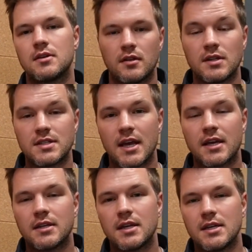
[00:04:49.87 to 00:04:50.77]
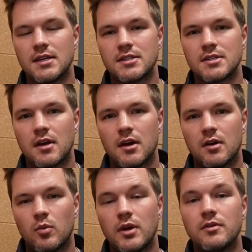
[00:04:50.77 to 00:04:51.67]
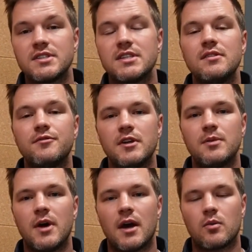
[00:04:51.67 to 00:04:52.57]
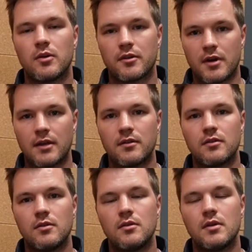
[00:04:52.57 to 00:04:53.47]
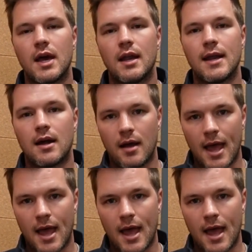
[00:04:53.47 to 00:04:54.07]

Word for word: The second is we receive feedback with gratitude and let our